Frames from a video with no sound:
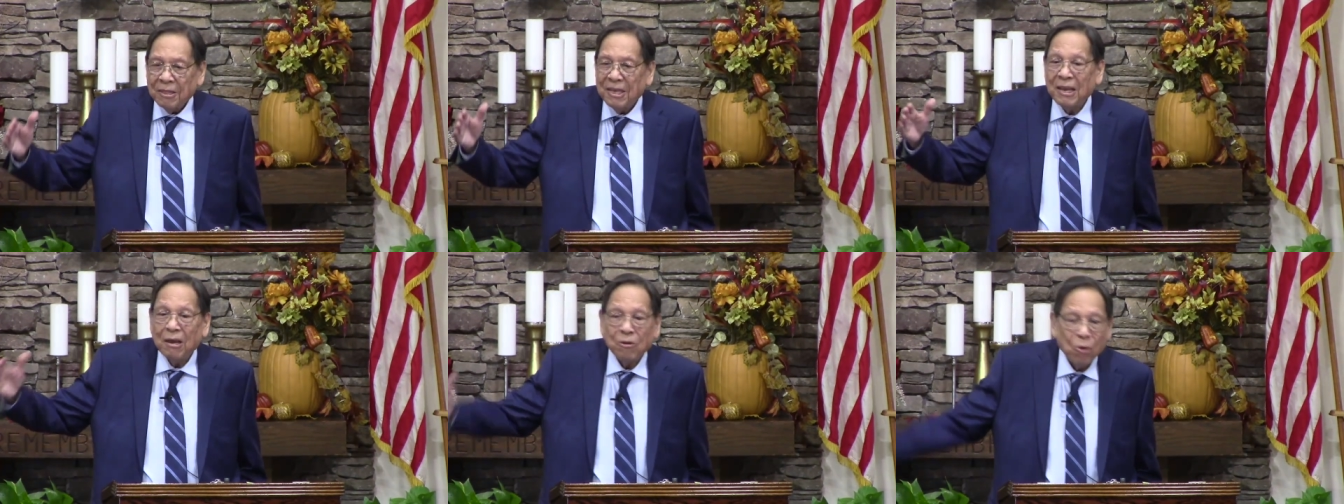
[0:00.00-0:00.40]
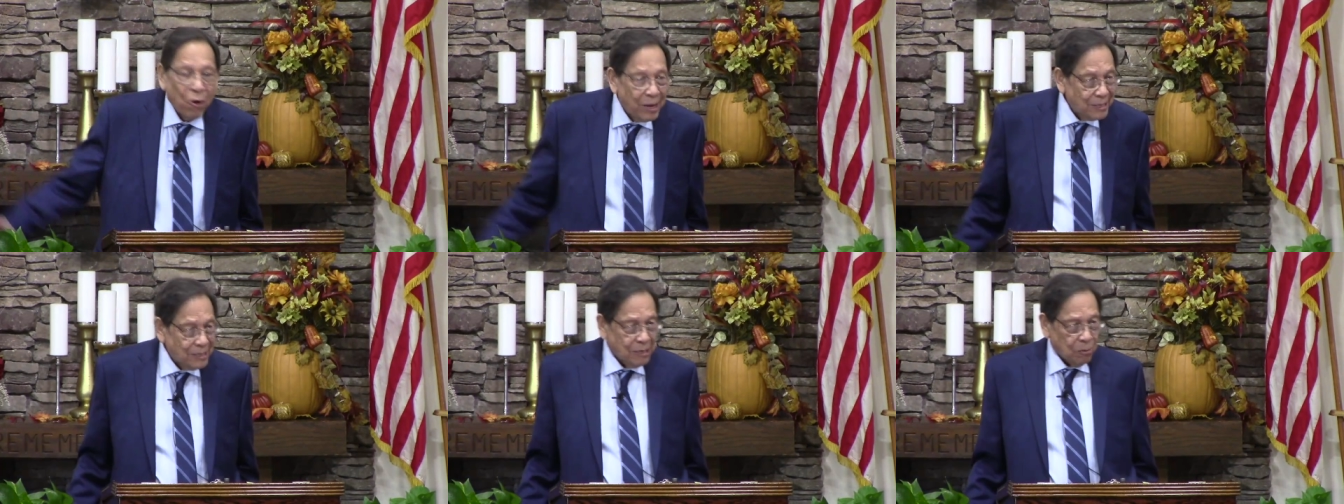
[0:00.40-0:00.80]
The
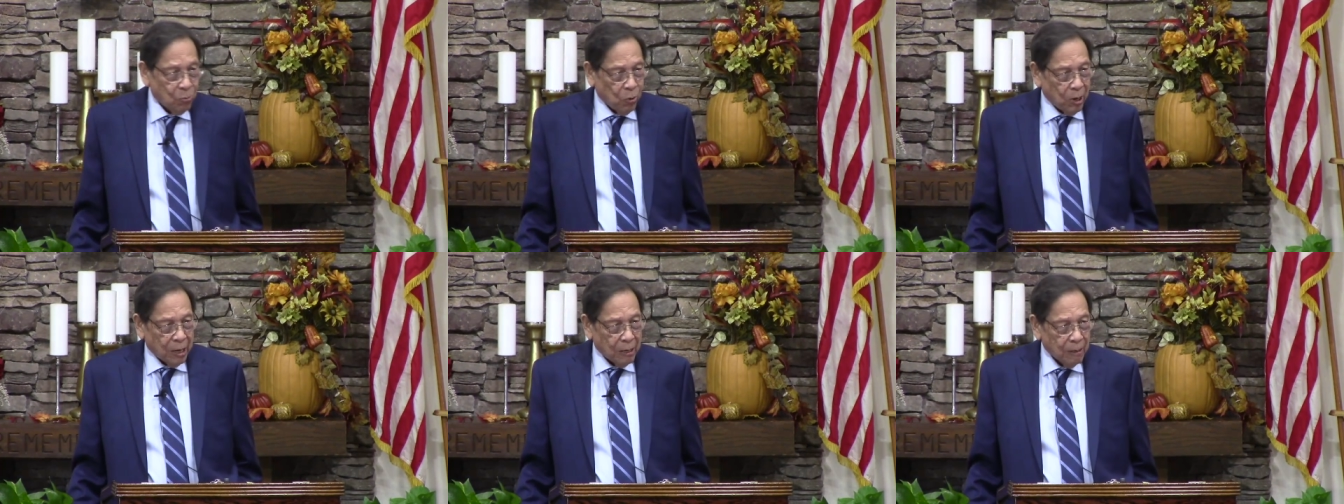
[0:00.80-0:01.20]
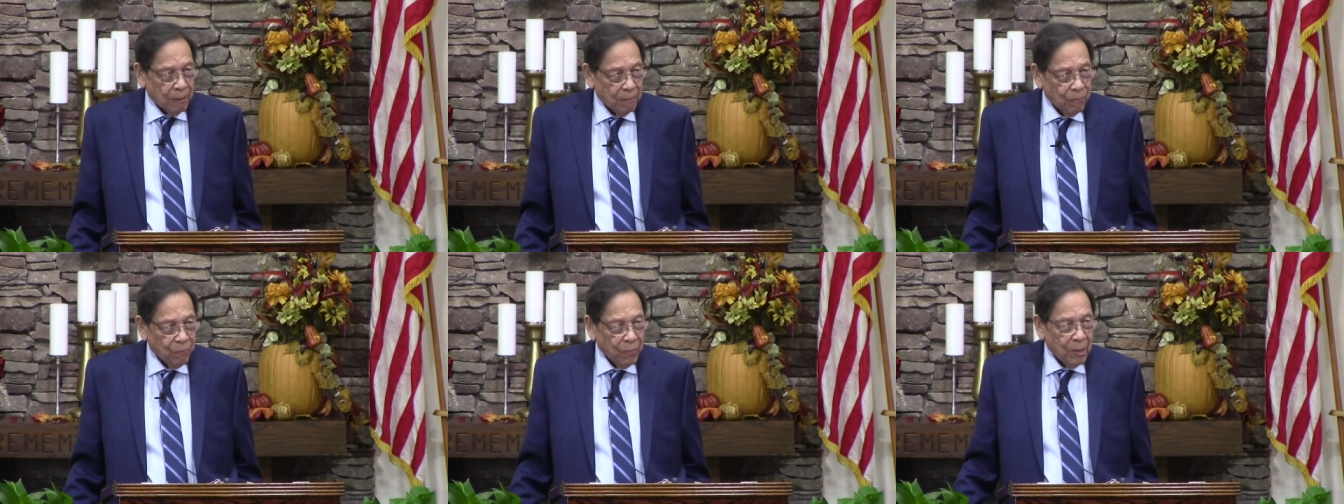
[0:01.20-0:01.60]
anointed one.
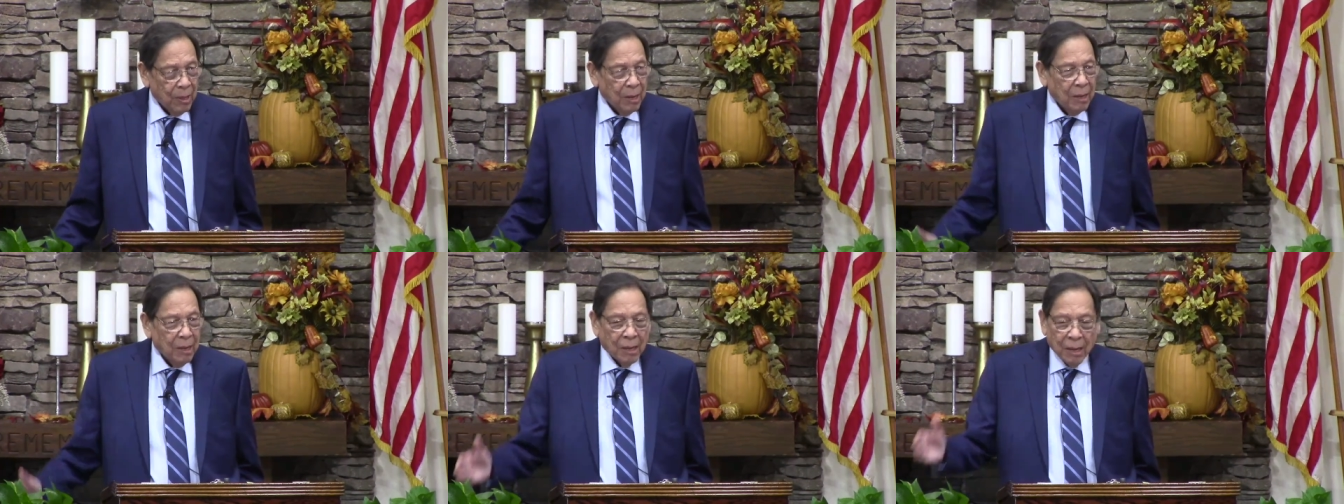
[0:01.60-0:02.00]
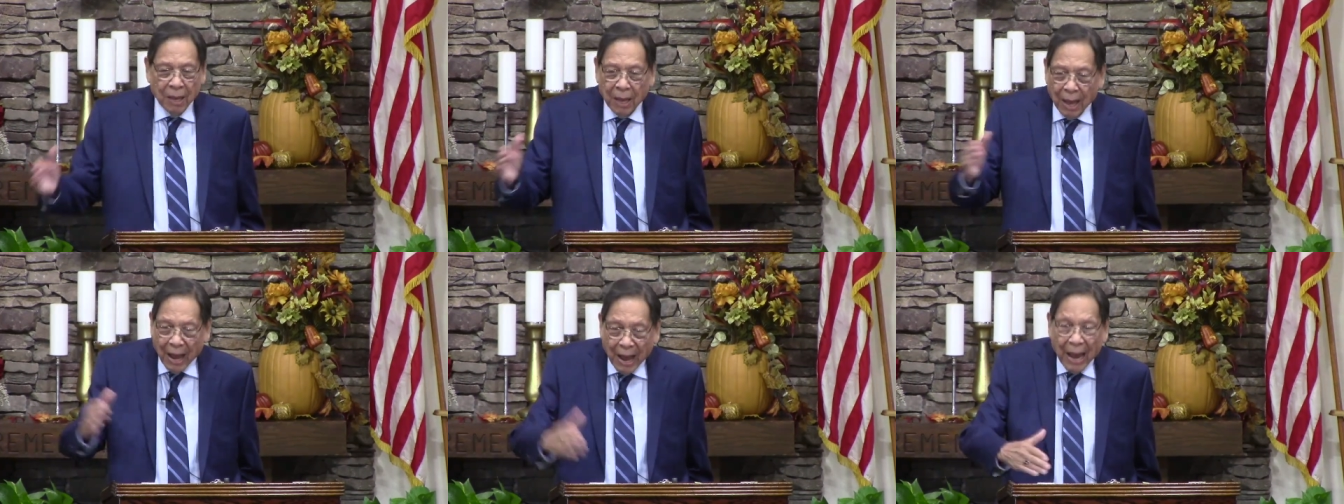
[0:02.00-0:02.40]

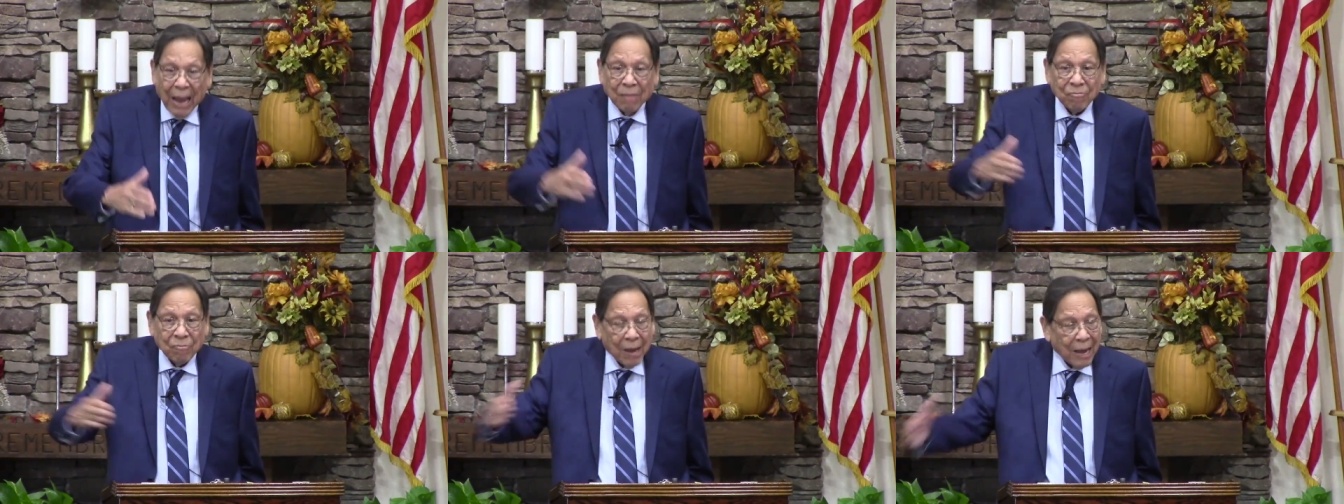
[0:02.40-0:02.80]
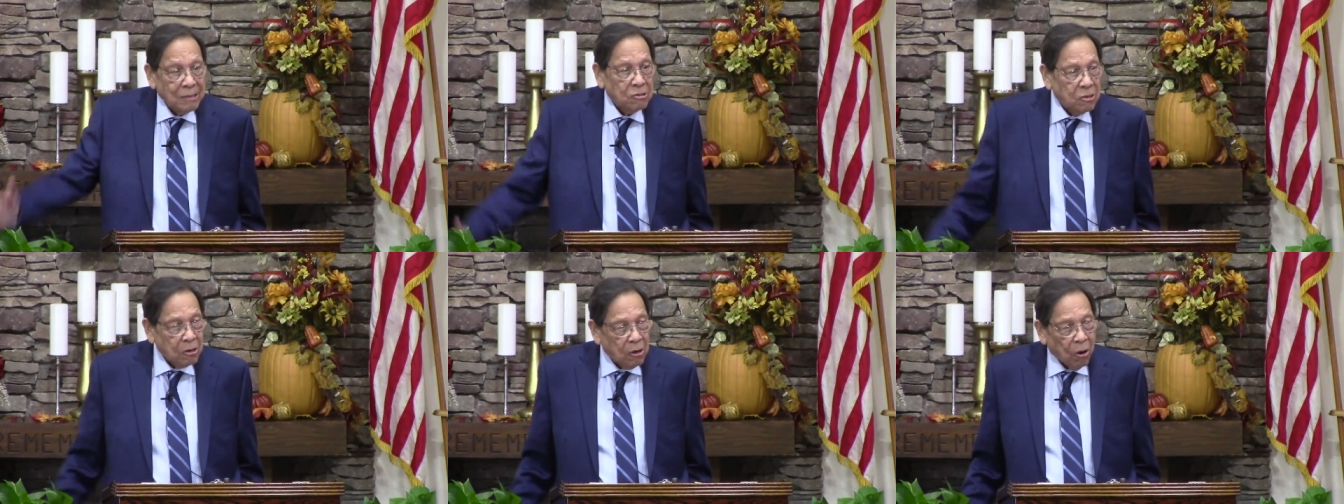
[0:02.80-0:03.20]
I've
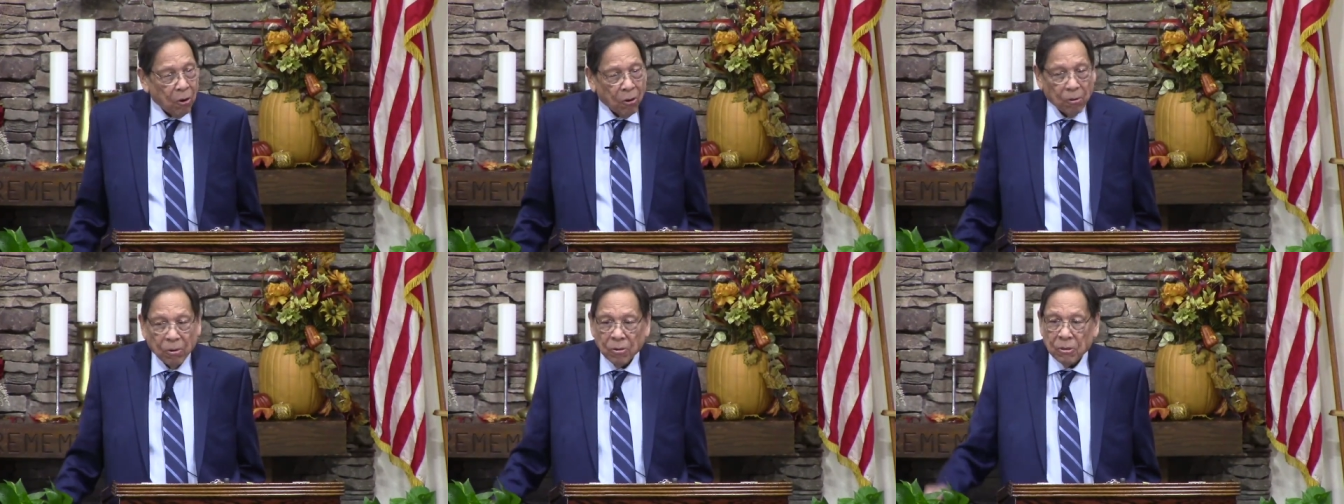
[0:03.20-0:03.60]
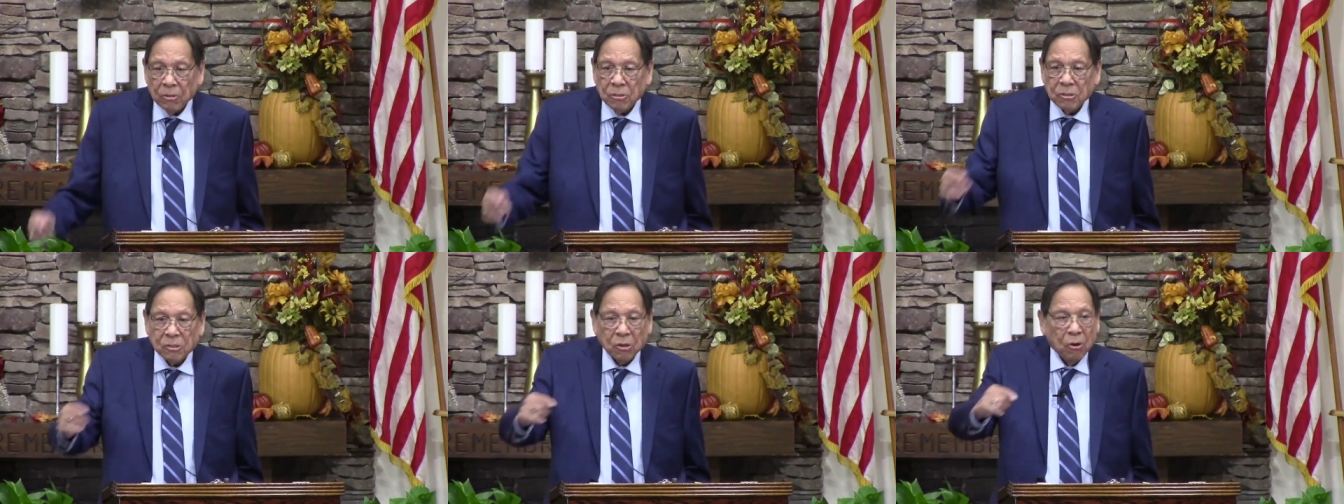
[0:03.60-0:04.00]
got to go
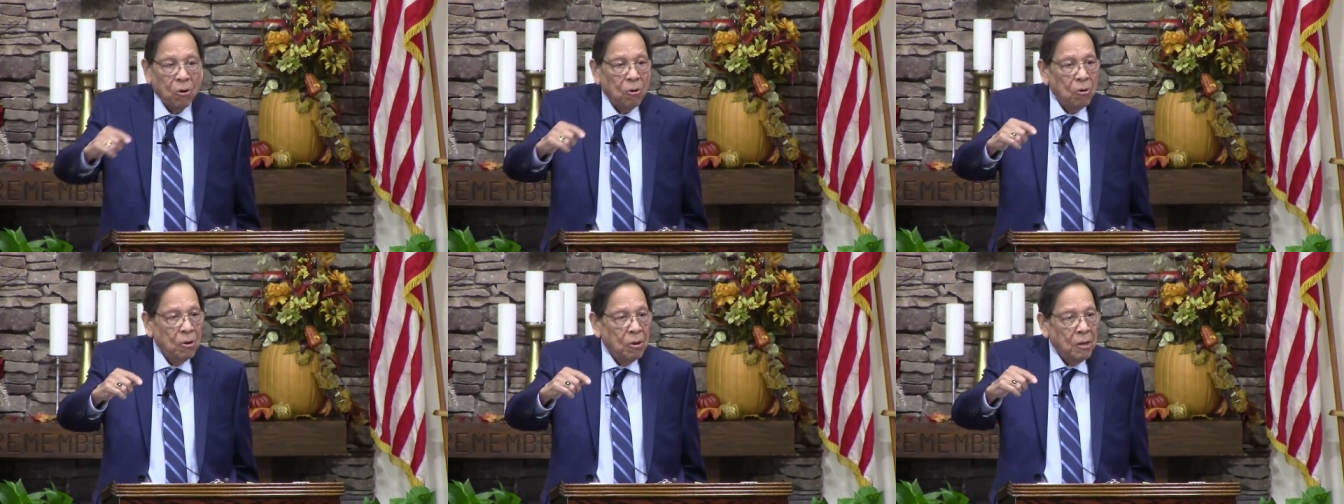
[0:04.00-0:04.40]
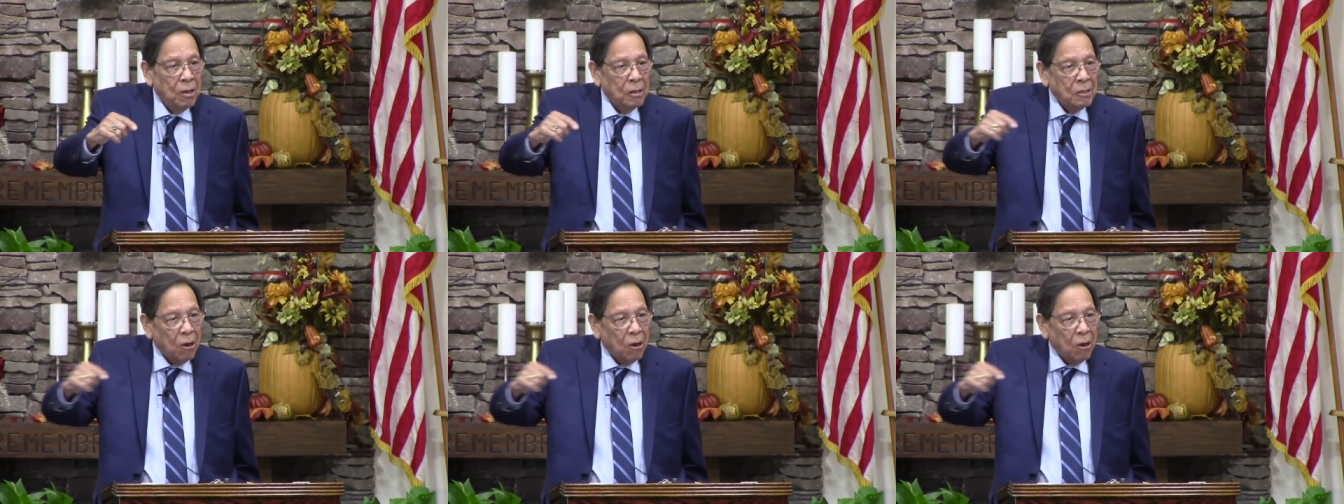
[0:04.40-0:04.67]
so